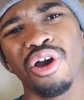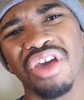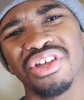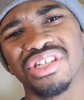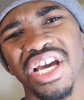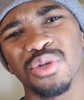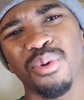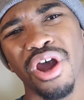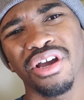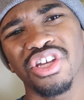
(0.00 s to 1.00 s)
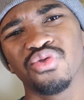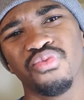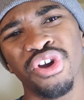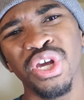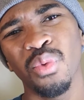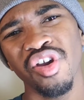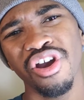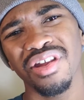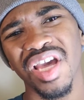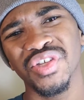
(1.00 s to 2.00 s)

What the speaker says: Okay, this next product is really weird.